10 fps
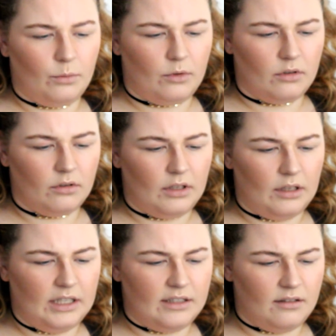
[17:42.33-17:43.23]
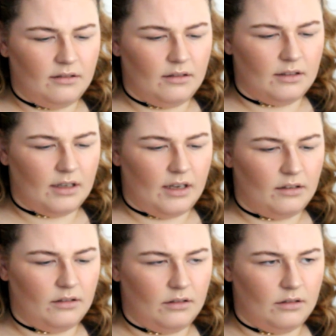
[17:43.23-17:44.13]
What, Aiden, is it
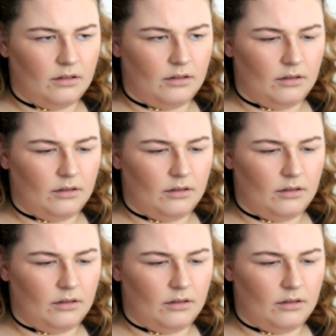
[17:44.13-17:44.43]
in?